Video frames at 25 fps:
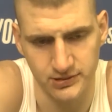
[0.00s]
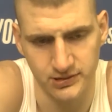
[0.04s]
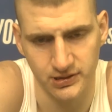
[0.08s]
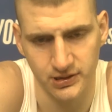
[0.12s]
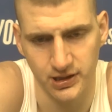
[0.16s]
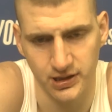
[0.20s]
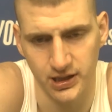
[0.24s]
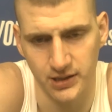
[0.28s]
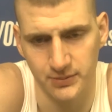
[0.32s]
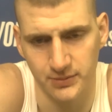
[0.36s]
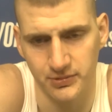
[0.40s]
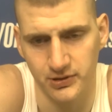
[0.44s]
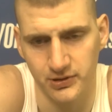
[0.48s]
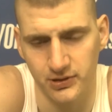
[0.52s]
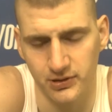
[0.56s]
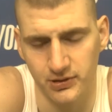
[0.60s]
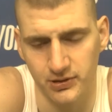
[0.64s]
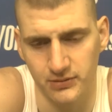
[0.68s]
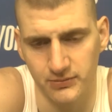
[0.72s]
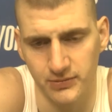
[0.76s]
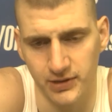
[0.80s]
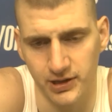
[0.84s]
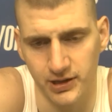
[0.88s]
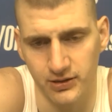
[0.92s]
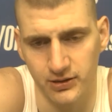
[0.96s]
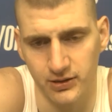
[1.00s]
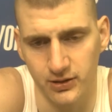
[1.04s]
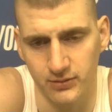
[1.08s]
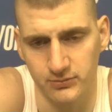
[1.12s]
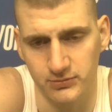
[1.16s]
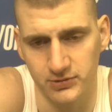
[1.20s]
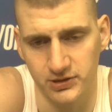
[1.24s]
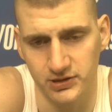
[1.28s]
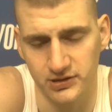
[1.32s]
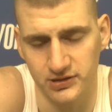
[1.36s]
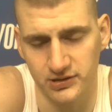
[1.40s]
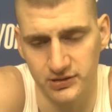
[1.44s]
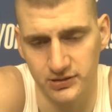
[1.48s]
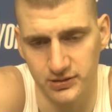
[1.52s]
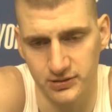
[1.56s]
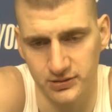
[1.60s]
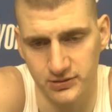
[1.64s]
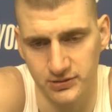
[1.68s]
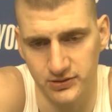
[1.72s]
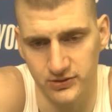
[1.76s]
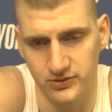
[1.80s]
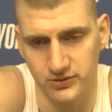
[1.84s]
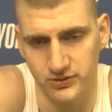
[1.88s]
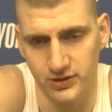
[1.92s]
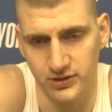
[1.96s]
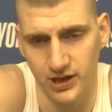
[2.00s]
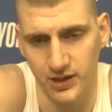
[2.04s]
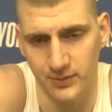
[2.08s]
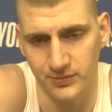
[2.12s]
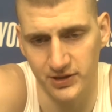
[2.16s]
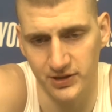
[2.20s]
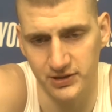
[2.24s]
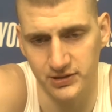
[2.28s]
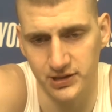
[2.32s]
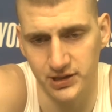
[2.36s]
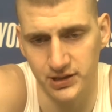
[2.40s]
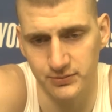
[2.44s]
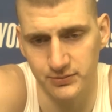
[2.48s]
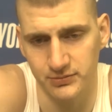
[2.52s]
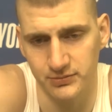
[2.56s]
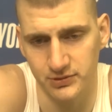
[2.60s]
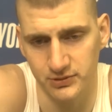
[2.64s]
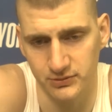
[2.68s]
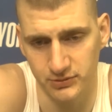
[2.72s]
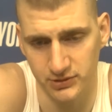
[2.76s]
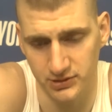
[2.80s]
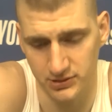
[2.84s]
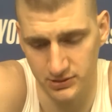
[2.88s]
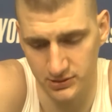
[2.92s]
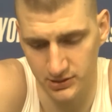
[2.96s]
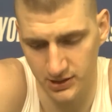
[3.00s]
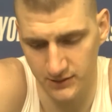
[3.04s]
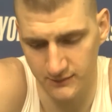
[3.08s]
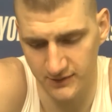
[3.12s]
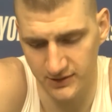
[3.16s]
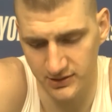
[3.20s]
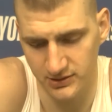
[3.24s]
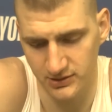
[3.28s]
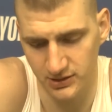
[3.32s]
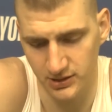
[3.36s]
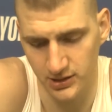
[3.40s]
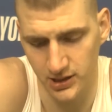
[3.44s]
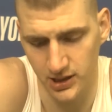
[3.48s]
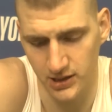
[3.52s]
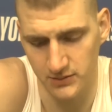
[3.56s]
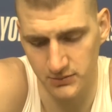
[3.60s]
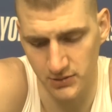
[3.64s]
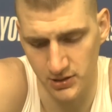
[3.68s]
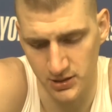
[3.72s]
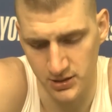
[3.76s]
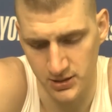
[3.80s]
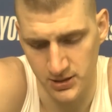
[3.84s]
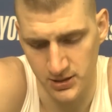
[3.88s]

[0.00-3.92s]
keep my calmness, just to help my team win the game.